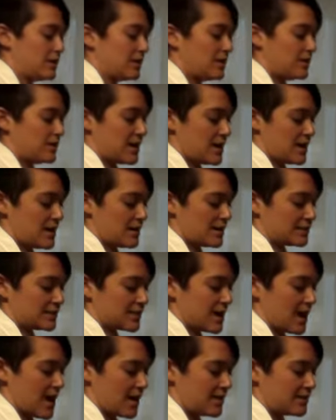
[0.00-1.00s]
the hair's
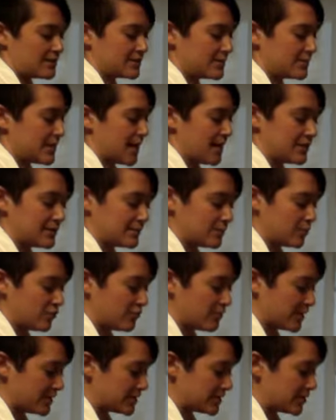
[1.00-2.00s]
got some nice
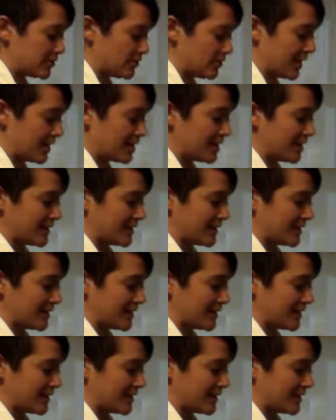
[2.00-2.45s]
movement to it.